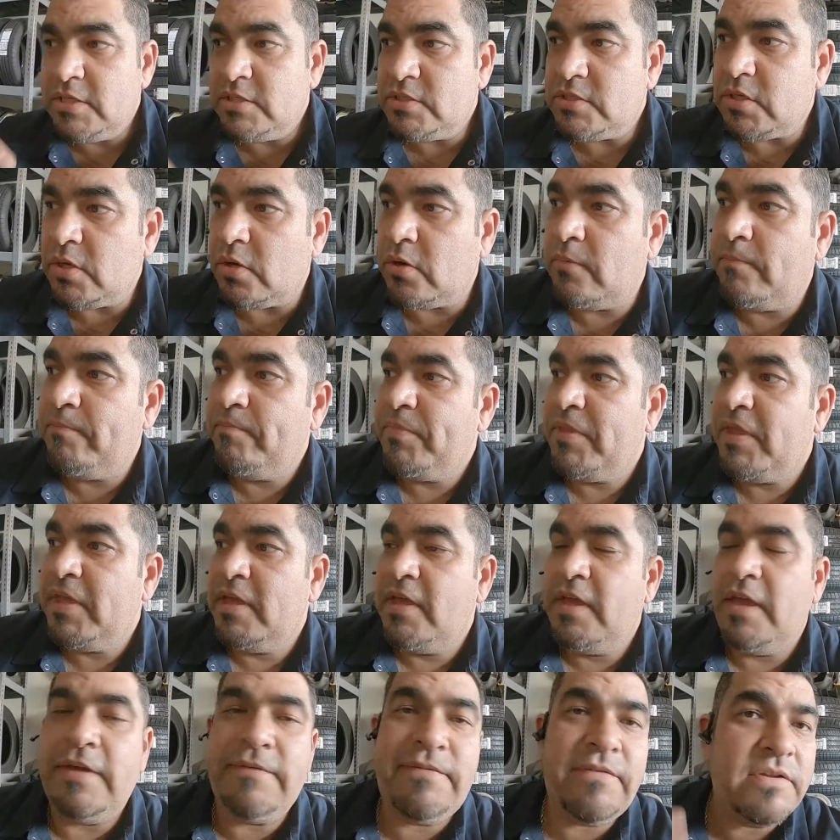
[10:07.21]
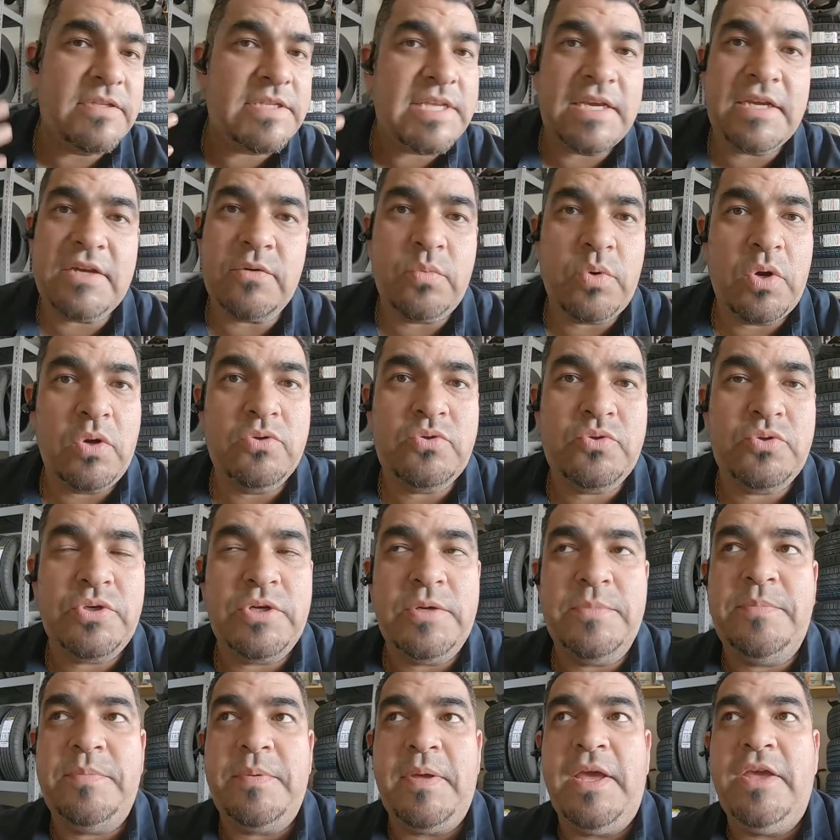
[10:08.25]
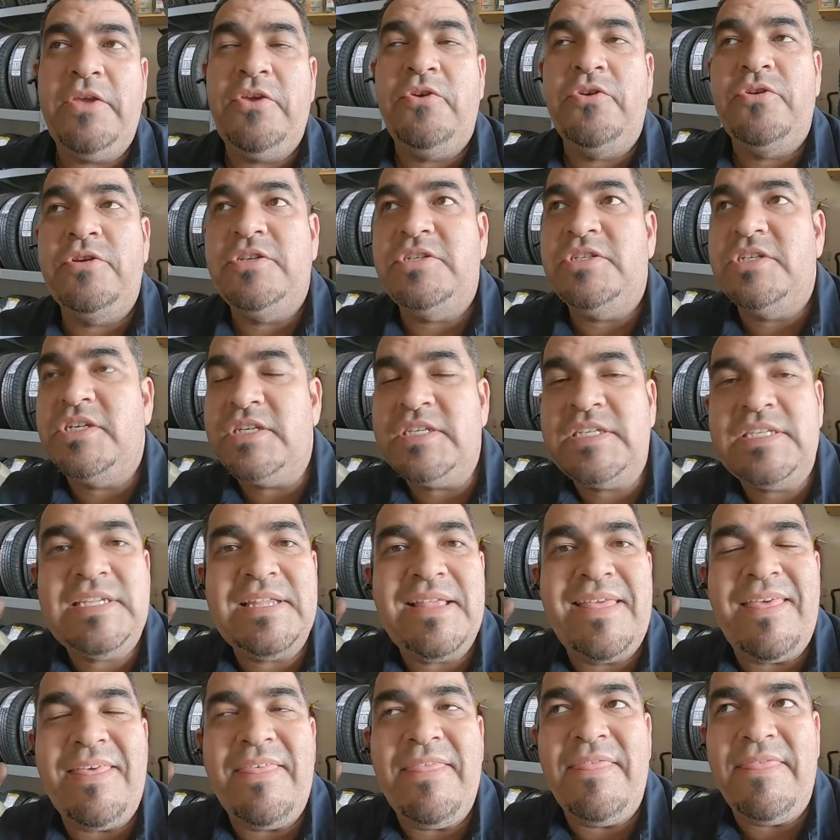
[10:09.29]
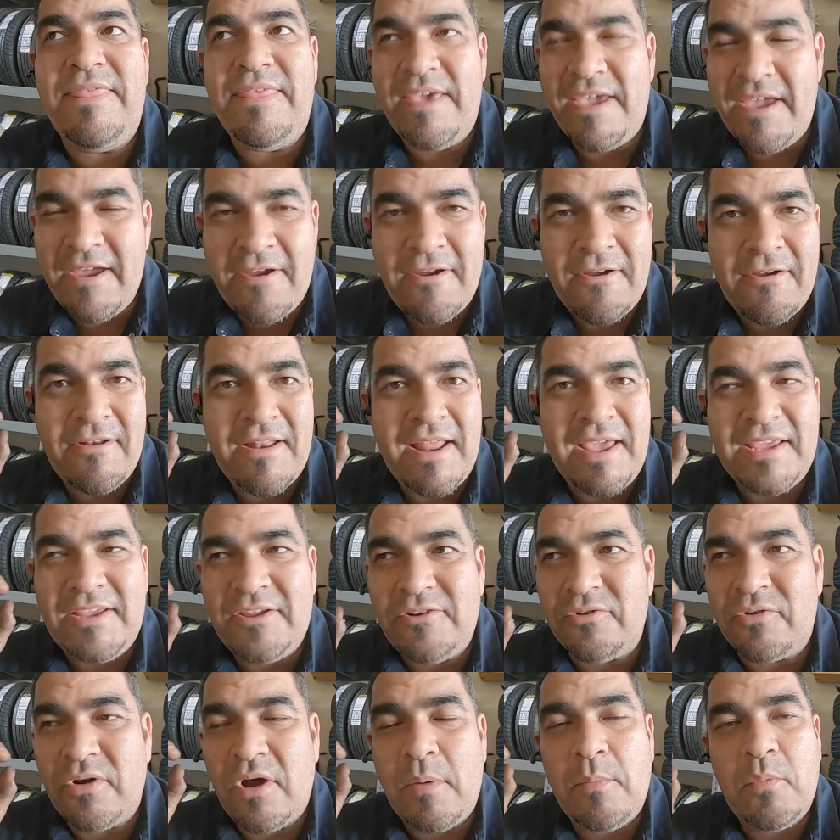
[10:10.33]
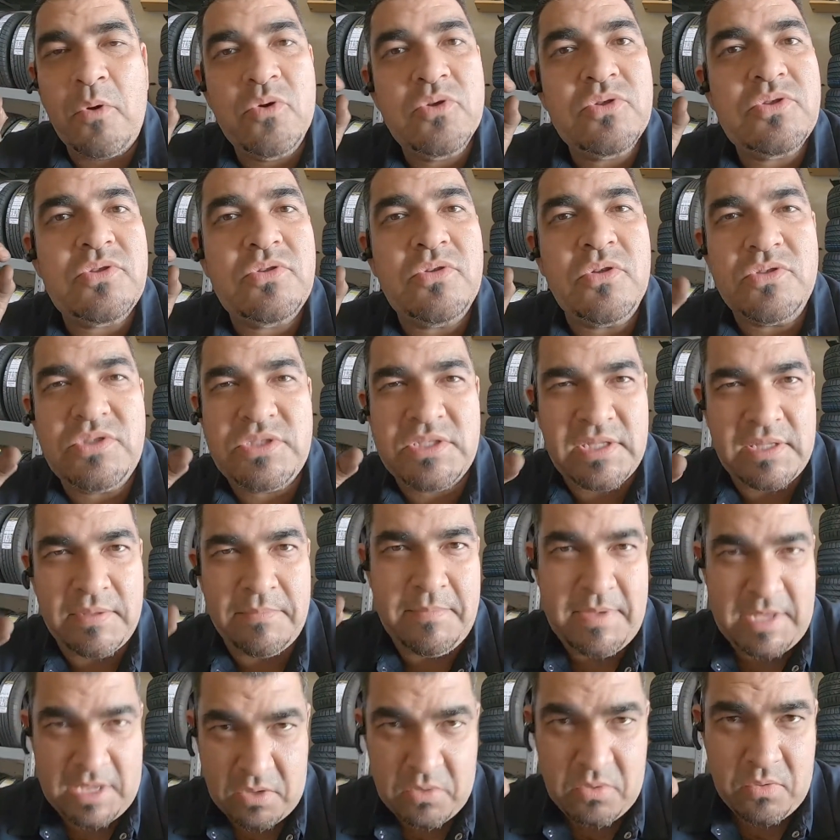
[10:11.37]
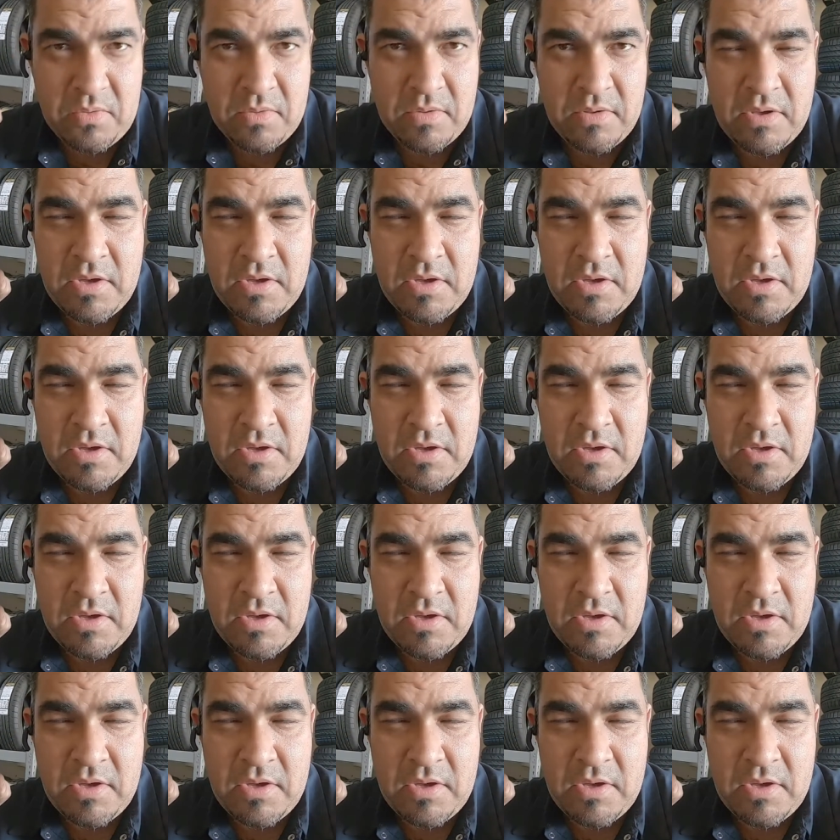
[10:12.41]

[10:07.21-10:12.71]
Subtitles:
So if you take a road trip and you're just there, like you're almost to the metal,